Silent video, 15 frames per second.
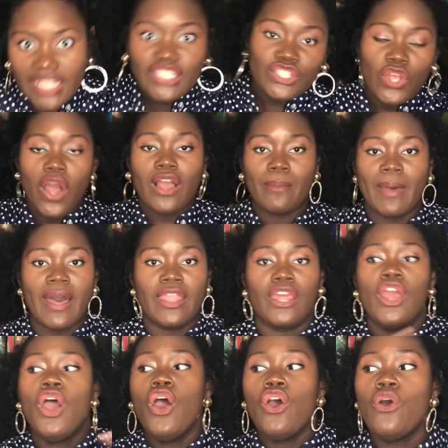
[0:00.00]
let's talk about
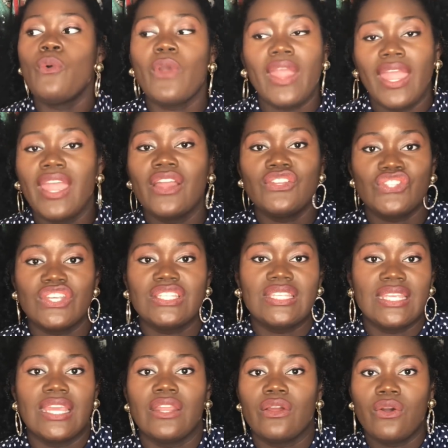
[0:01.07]
it, who are here just
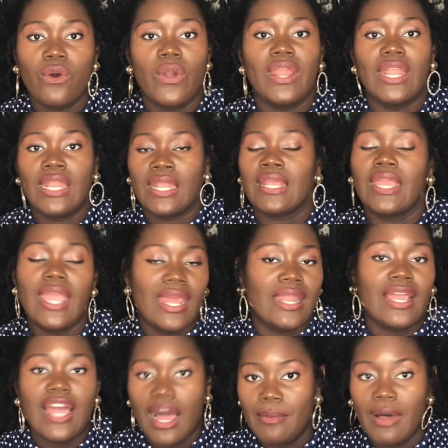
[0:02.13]
to get a coin and a,
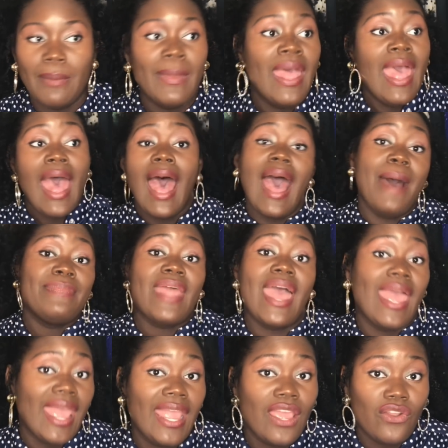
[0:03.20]
and a come up. I'm
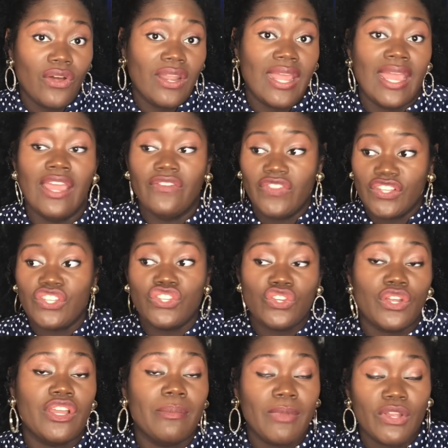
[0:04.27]
not hating on that. If this is
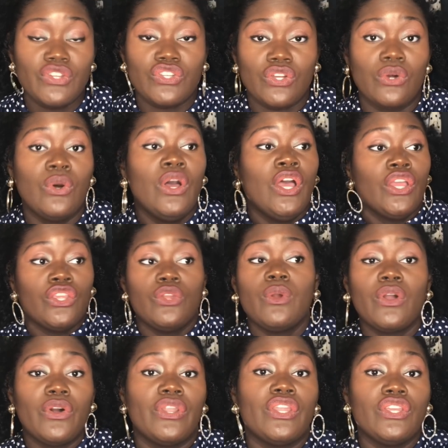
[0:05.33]
your commercial,
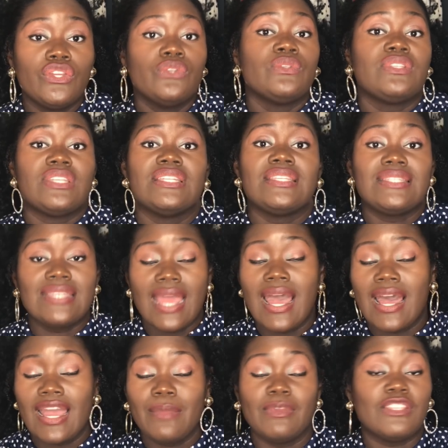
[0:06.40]
you're going to use this
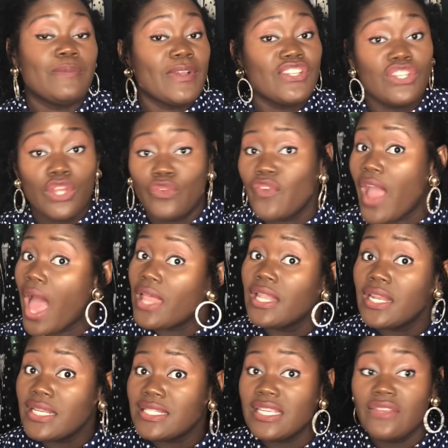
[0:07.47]
time, especially on
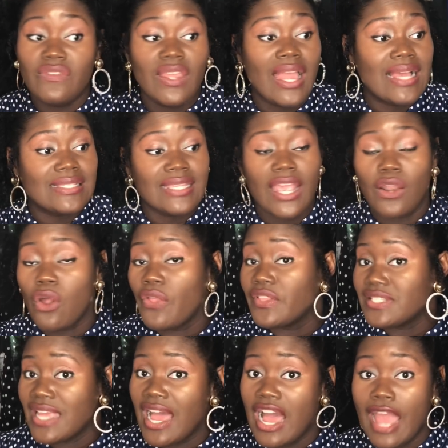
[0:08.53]
reality TV. I say it all
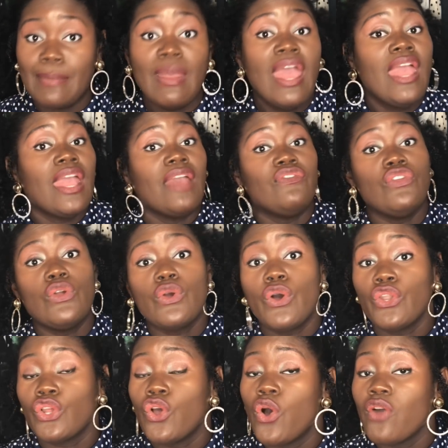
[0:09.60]
the time. If you're
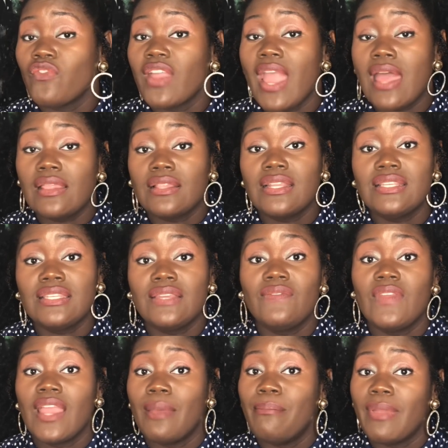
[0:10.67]
going to go on reality
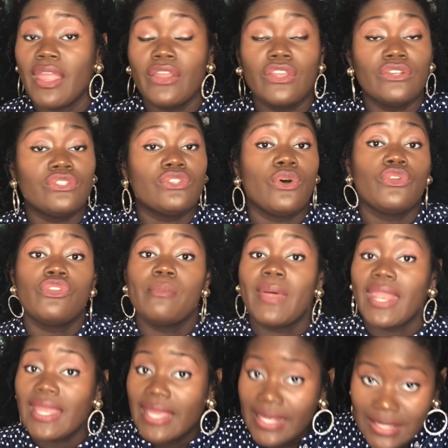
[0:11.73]
TV and bare your soul, you
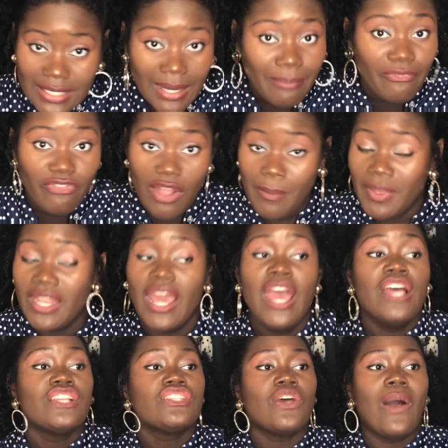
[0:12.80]
better get something from it.
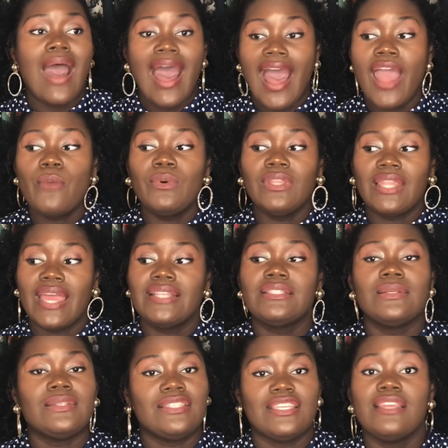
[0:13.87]
So I would like
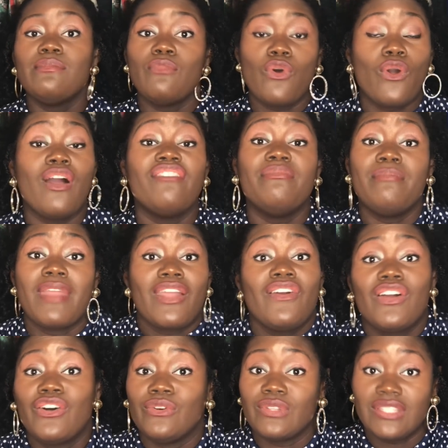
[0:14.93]
to see more of
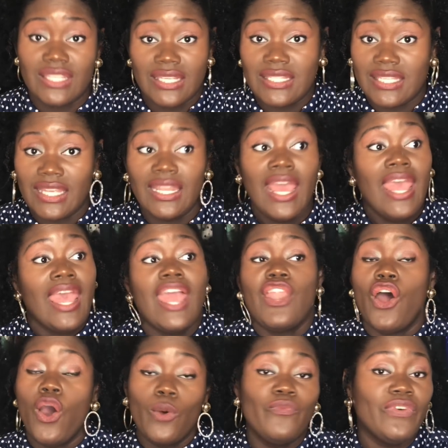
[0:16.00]
Miracle Season.
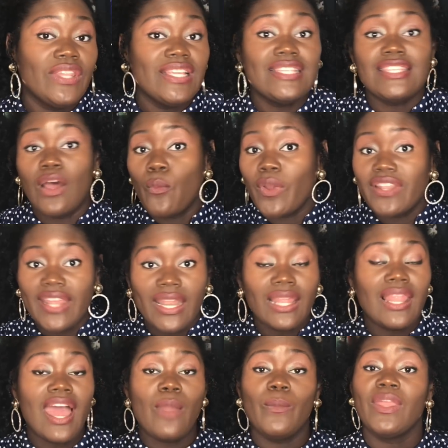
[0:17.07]
And hopefully somewhere
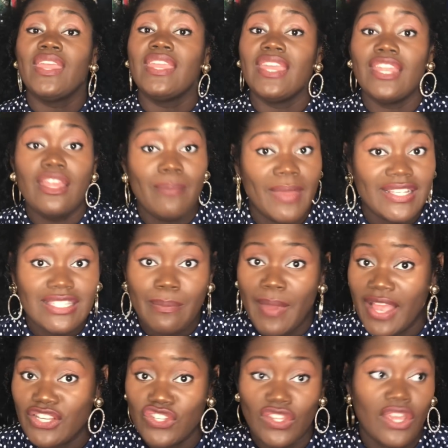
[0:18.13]
down the line, we can get him as the
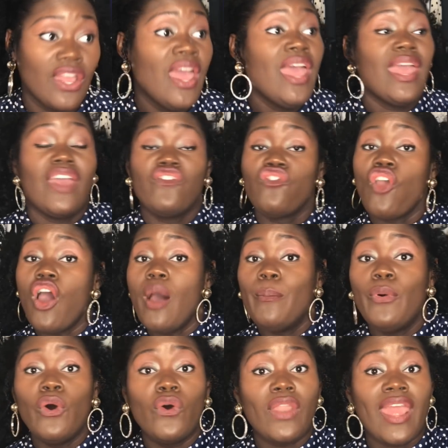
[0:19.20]
bachelor. If
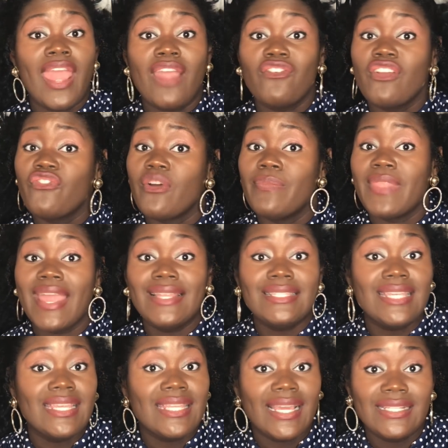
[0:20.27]
y'all pulled Arie from
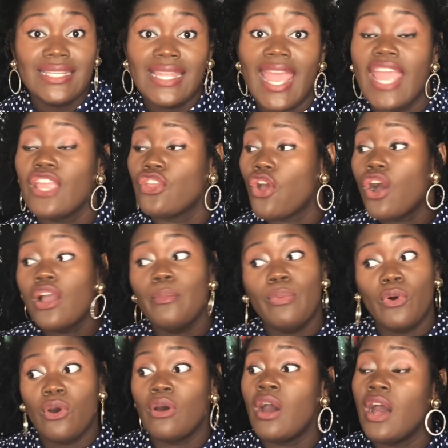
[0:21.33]
1990, y'all could
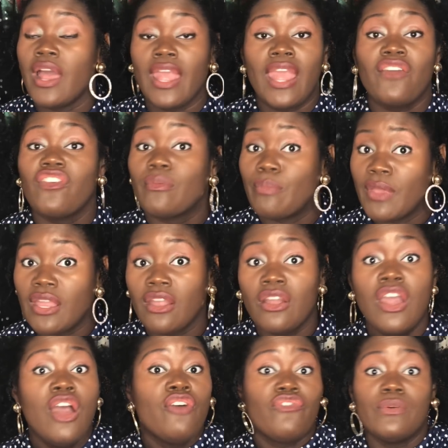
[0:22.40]
pull uh, Eric
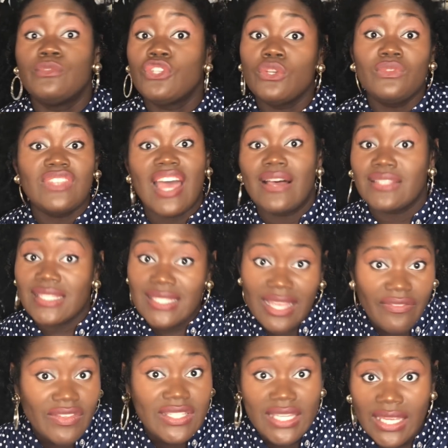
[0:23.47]
Bigger from
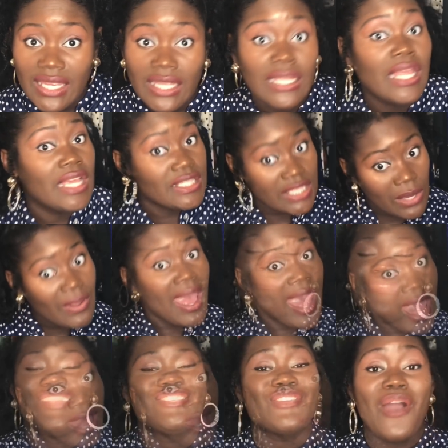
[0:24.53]
2017. It's
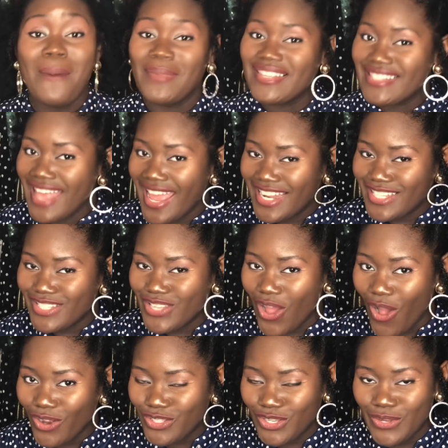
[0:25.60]
okay. So I'm excited to
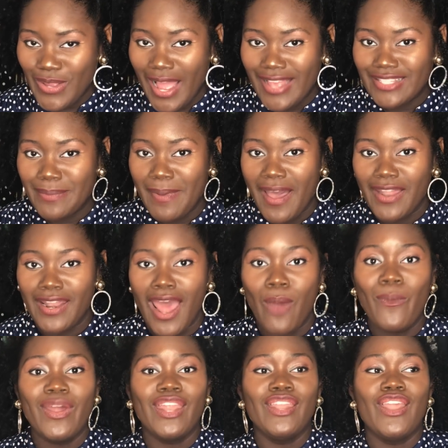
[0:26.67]
talk to you guys about it.
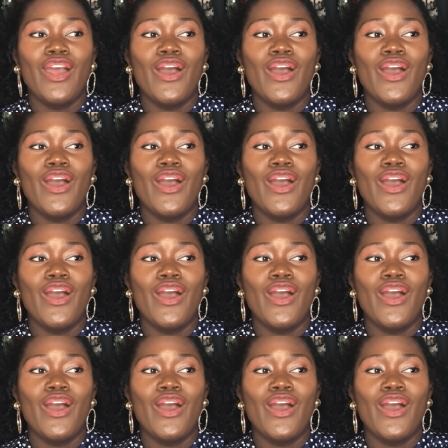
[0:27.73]
I want to